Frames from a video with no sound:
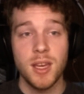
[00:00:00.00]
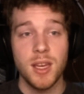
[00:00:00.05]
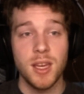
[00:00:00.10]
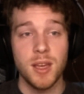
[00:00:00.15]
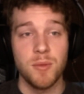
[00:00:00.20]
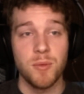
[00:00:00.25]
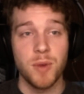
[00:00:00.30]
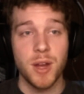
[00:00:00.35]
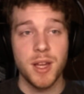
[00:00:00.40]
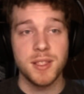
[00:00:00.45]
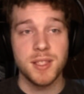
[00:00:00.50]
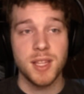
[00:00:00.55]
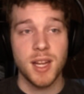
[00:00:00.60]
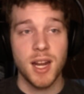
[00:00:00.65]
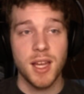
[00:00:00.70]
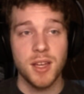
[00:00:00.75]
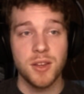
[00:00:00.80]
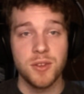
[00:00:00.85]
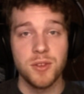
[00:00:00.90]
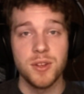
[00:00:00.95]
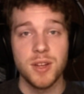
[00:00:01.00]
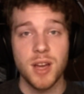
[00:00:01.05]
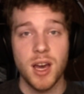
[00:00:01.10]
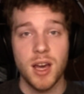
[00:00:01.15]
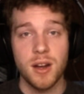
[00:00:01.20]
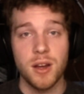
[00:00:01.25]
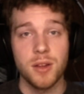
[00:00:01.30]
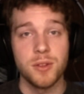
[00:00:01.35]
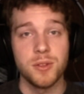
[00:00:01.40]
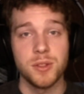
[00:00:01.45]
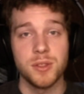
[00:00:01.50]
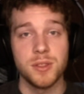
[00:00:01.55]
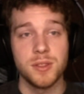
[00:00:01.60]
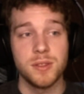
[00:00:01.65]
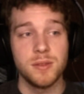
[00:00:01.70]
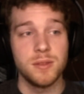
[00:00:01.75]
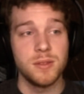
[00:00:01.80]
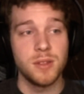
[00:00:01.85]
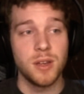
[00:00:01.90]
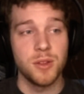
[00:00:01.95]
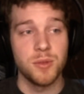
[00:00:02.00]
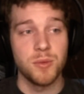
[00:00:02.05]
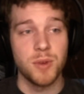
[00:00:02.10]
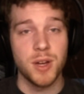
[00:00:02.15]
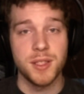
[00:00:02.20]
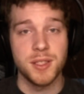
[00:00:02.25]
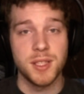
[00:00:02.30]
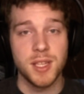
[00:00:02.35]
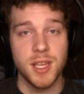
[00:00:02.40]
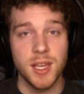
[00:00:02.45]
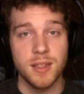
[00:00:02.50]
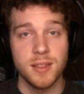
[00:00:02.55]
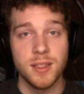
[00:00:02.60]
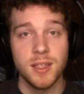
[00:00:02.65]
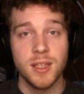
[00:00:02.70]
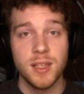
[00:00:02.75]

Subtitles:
in ways that I could not otherwise get.